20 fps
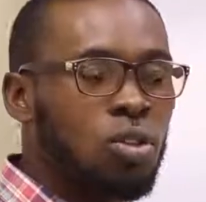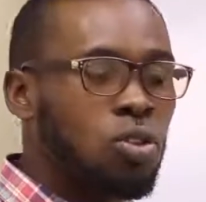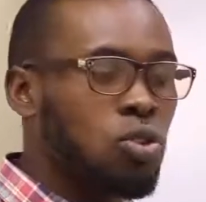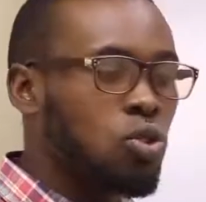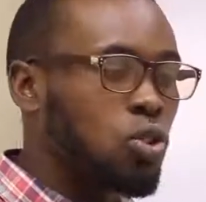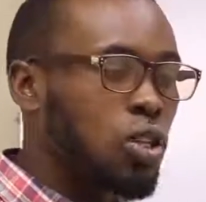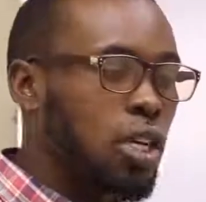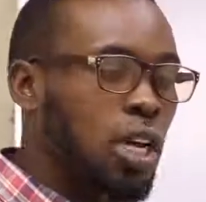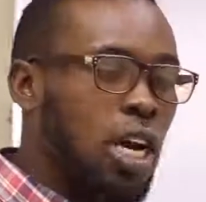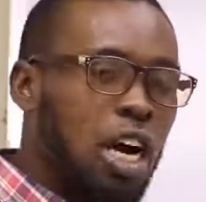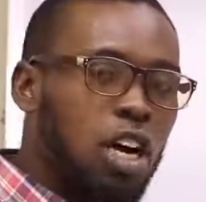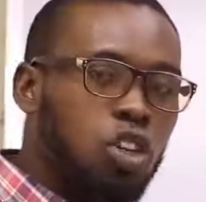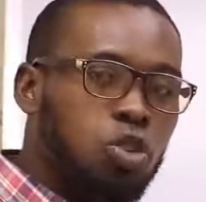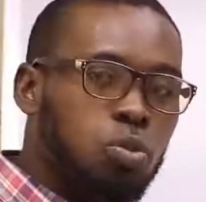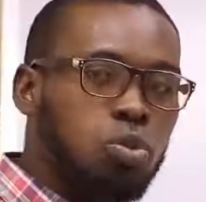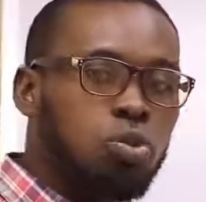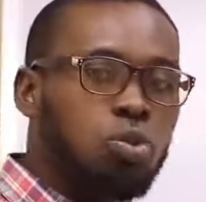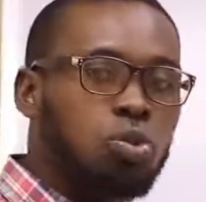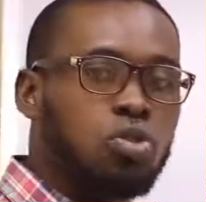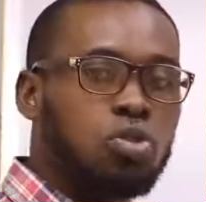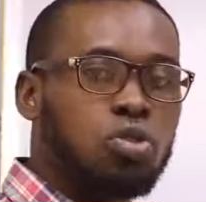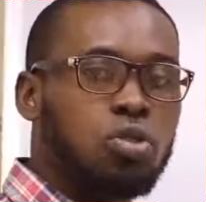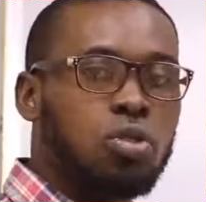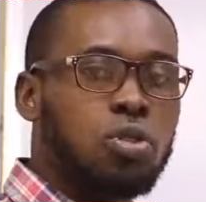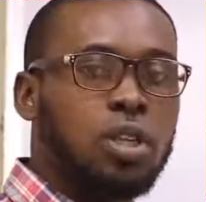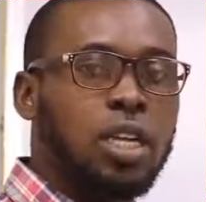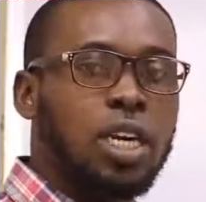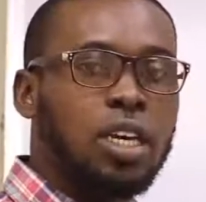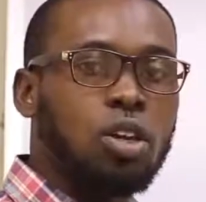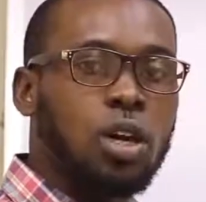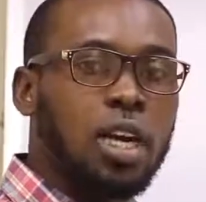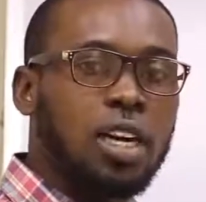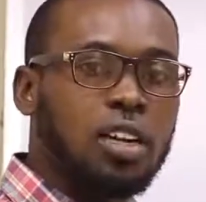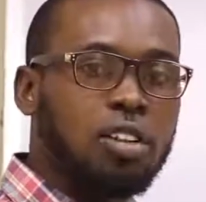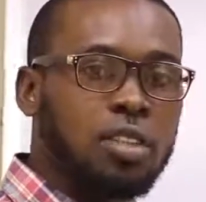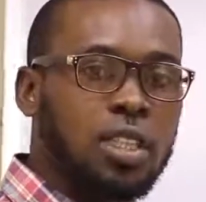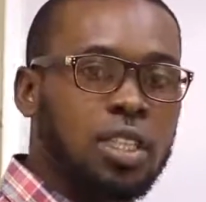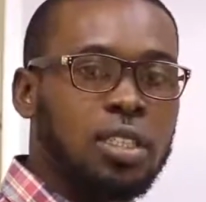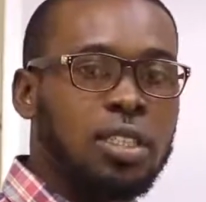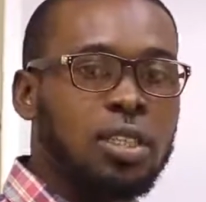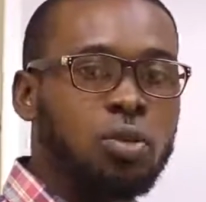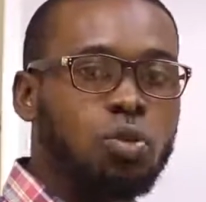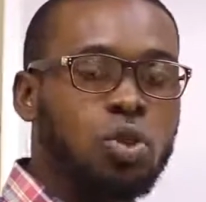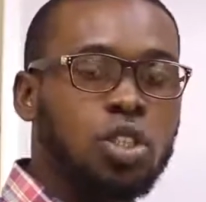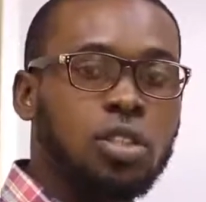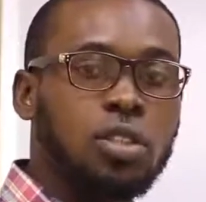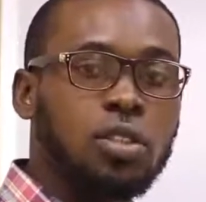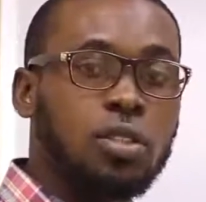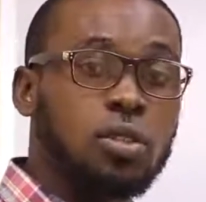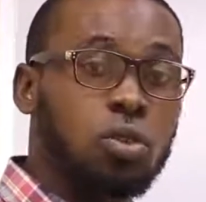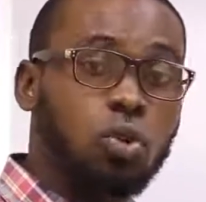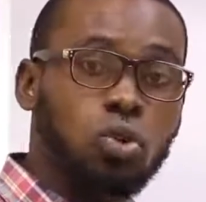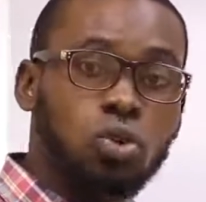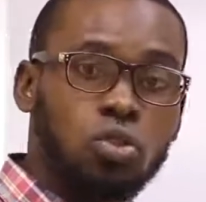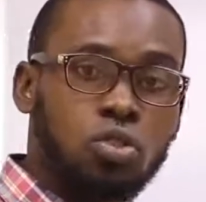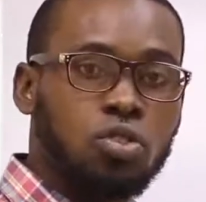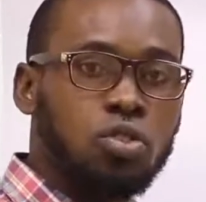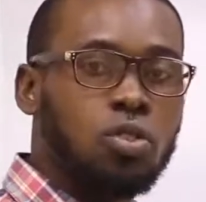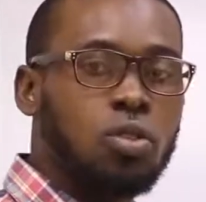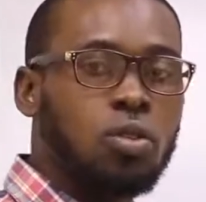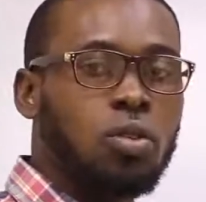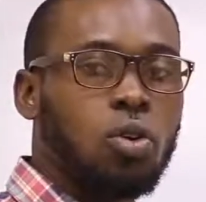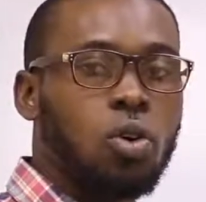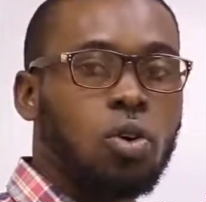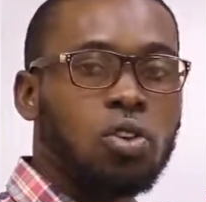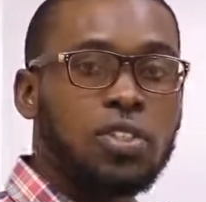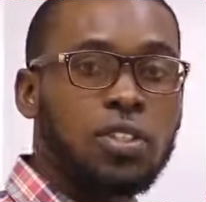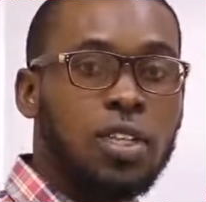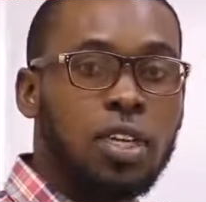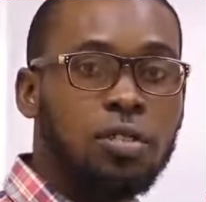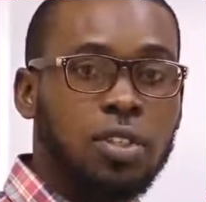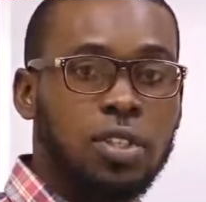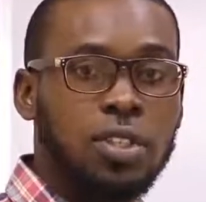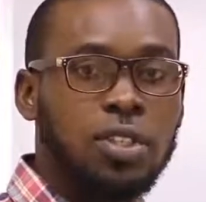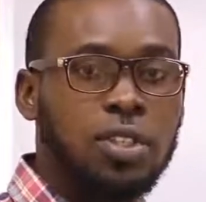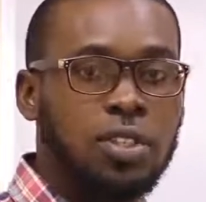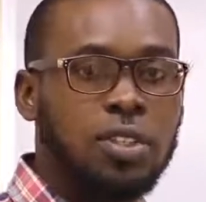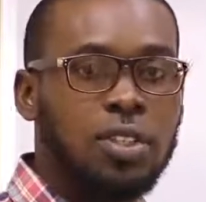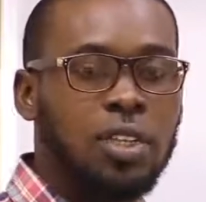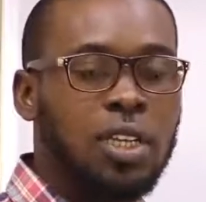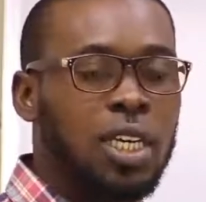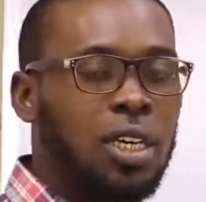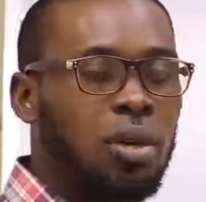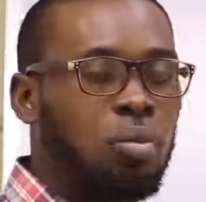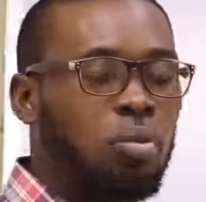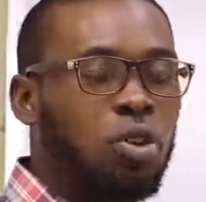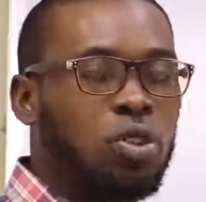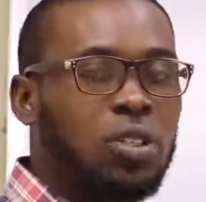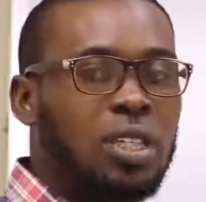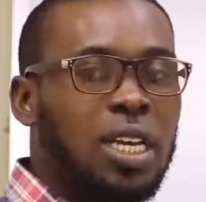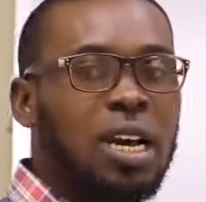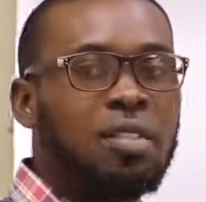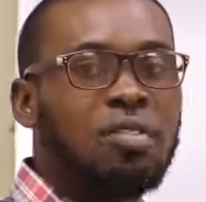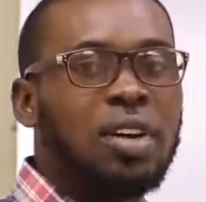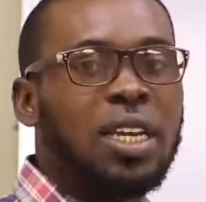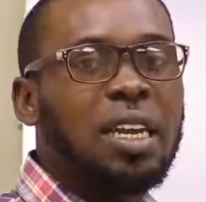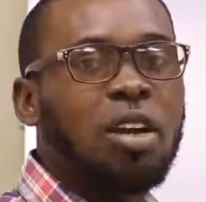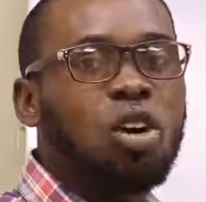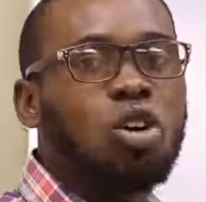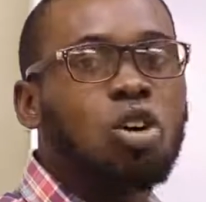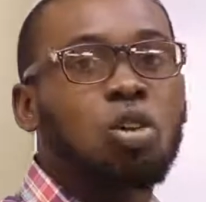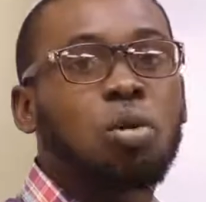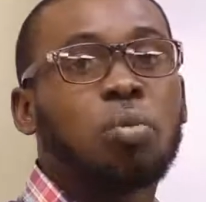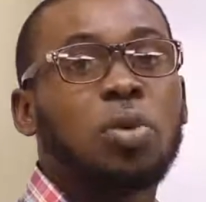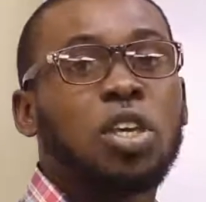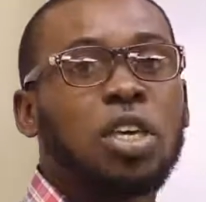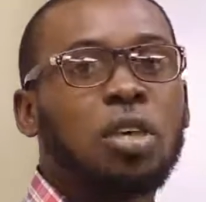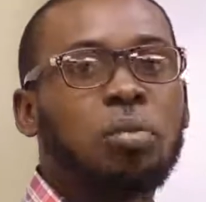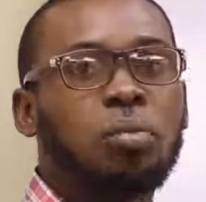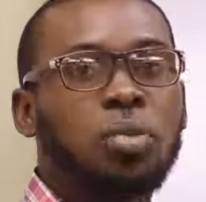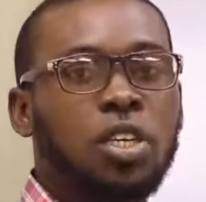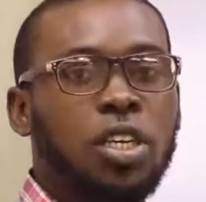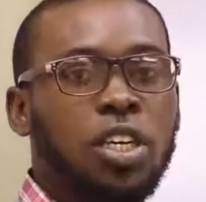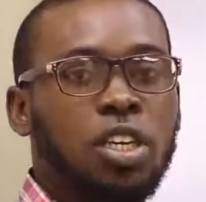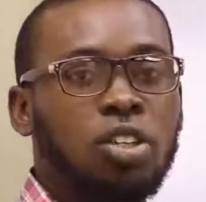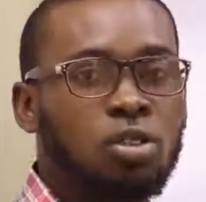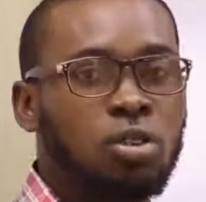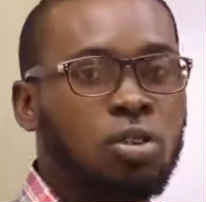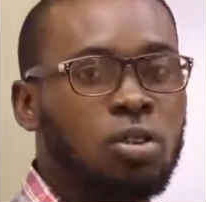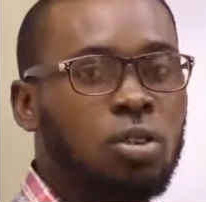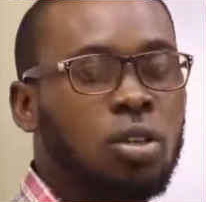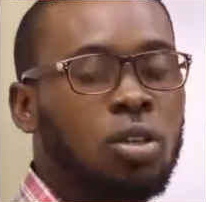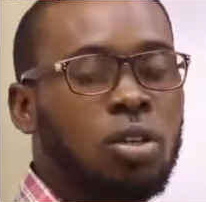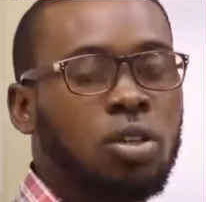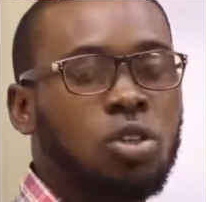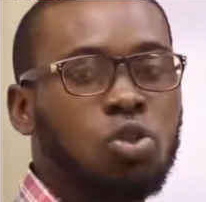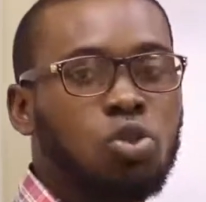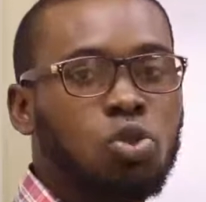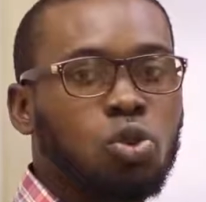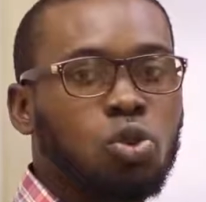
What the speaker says: So the outputs that you are creating, which is goods or services, must have an economic implication to